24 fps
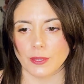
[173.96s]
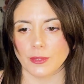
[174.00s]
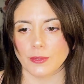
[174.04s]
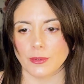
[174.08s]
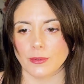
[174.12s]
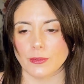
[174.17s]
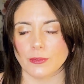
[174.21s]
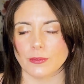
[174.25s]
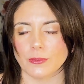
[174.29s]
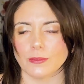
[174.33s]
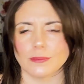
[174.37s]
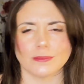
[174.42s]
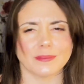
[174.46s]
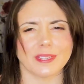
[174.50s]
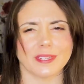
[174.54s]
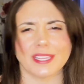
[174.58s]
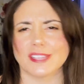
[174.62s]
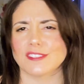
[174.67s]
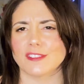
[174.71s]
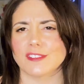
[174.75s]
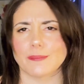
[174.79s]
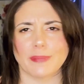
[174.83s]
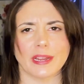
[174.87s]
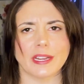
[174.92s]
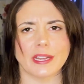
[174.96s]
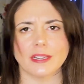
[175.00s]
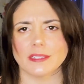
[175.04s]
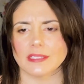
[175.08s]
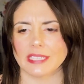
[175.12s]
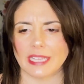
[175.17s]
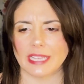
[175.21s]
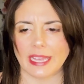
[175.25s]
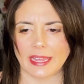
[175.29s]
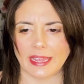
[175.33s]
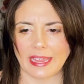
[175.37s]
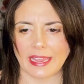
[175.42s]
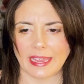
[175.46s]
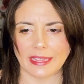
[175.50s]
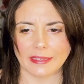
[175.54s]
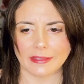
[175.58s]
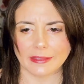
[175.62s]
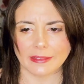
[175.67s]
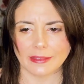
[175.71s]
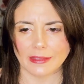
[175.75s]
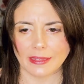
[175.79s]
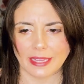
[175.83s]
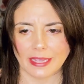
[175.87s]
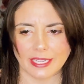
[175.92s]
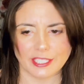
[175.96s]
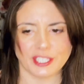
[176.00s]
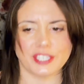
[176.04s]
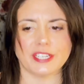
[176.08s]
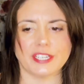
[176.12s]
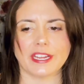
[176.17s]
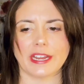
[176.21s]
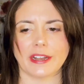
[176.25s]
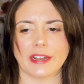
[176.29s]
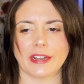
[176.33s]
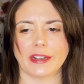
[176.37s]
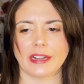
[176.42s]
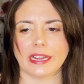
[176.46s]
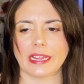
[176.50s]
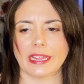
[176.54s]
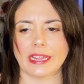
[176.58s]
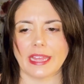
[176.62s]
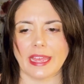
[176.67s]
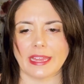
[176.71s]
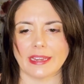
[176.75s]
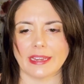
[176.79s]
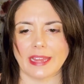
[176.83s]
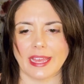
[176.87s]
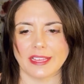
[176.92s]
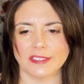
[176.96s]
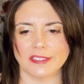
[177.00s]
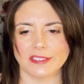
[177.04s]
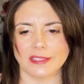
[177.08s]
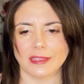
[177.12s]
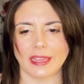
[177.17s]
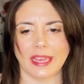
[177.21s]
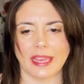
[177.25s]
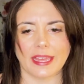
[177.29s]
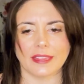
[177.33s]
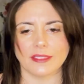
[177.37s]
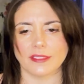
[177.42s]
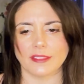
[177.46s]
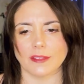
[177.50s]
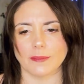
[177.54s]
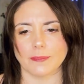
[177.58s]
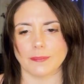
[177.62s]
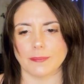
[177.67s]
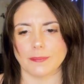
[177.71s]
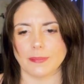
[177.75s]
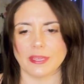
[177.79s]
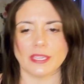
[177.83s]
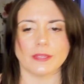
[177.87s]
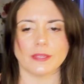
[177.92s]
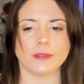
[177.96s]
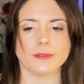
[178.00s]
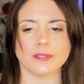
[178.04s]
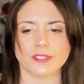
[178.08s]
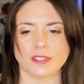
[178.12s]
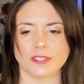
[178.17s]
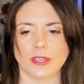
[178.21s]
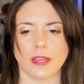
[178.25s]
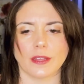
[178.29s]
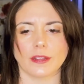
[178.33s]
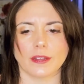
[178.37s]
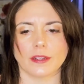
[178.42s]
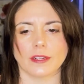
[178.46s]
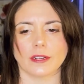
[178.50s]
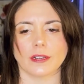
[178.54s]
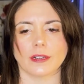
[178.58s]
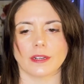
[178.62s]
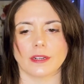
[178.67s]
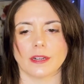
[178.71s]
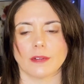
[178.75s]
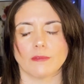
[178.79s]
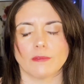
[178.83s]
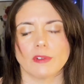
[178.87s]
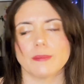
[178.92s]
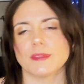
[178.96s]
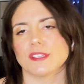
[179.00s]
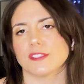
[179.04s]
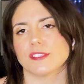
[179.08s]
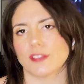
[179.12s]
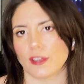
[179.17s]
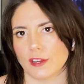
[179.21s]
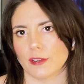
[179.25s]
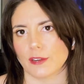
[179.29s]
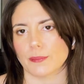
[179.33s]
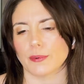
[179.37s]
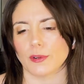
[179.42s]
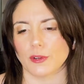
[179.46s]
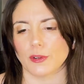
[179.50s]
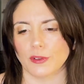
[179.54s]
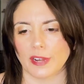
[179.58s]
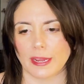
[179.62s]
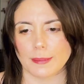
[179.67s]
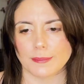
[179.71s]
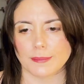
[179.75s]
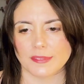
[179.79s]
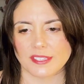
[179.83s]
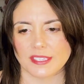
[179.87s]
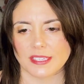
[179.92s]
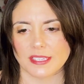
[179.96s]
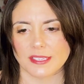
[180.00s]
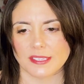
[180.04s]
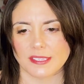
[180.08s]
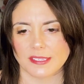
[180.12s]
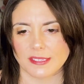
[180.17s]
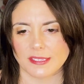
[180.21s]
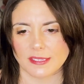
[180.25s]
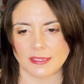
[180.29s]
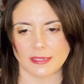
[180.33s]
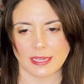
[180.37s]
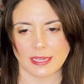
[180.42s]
who is apparently a legendary and has led the BU women's soccer program since